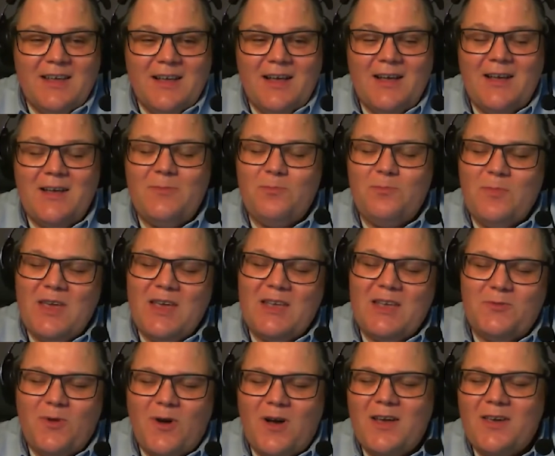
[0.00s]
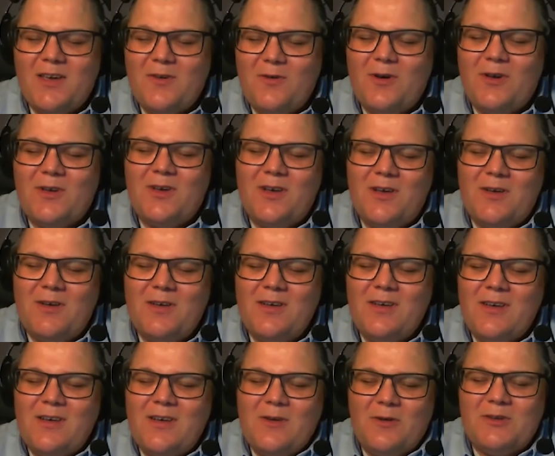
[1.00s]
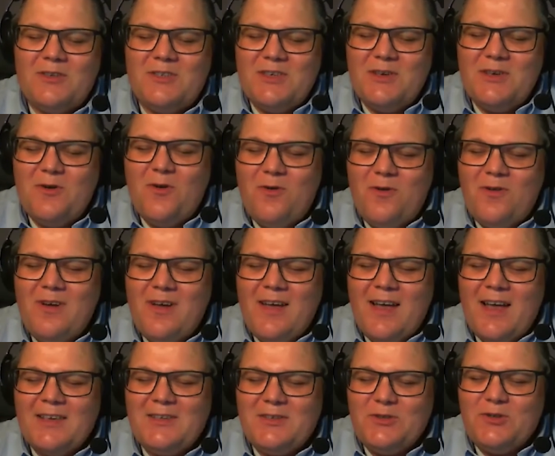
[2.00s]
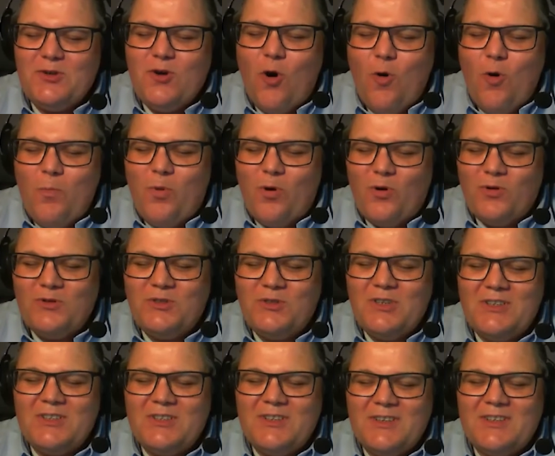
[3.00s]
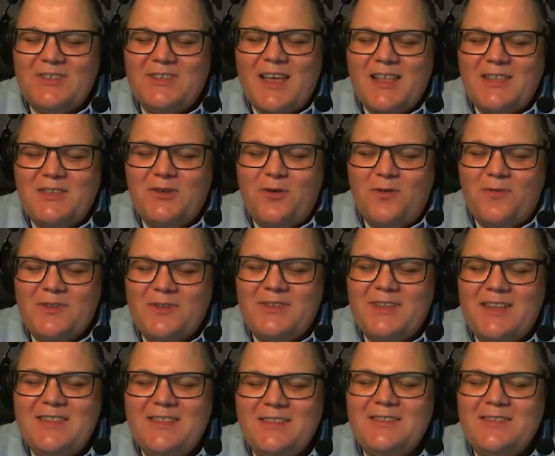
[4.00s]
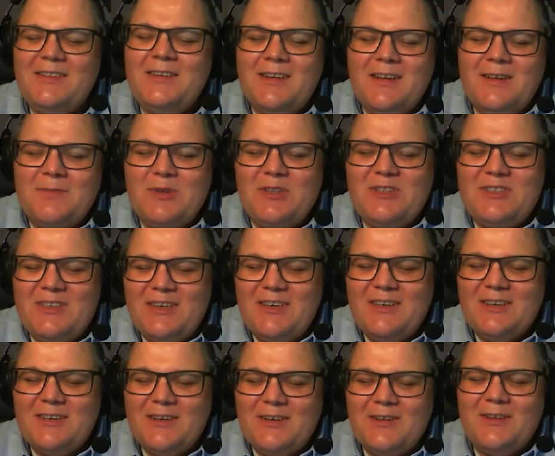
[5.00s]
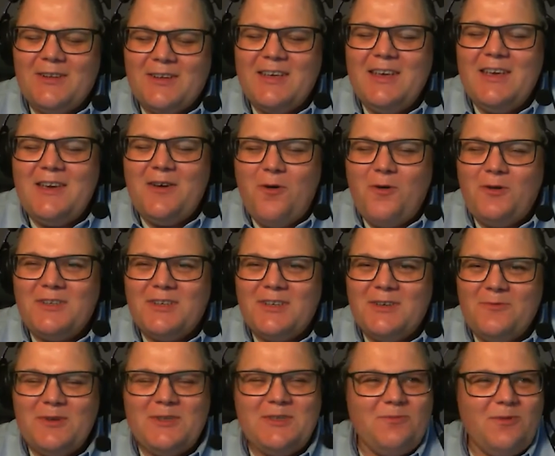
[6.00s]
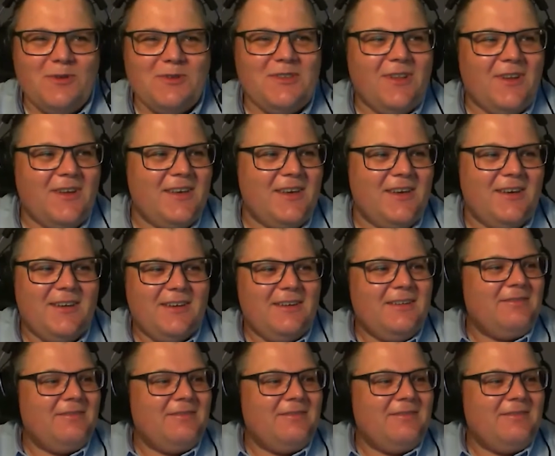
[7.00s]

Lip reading: Edouard or CEO, as a joke, posted a sketch of a 10 material recoater, which was like